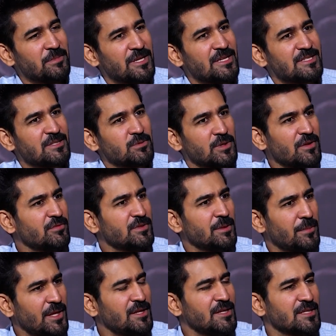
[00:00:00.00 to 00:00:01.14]
Because one of the
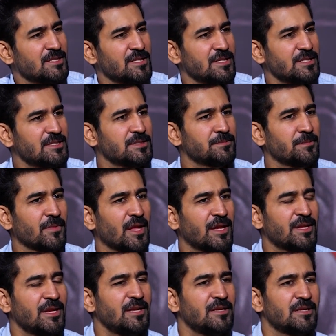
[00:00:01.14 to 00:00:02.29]
main reason is, I
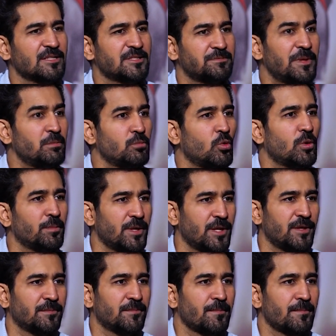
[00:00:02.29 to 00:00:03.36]
can spend more money.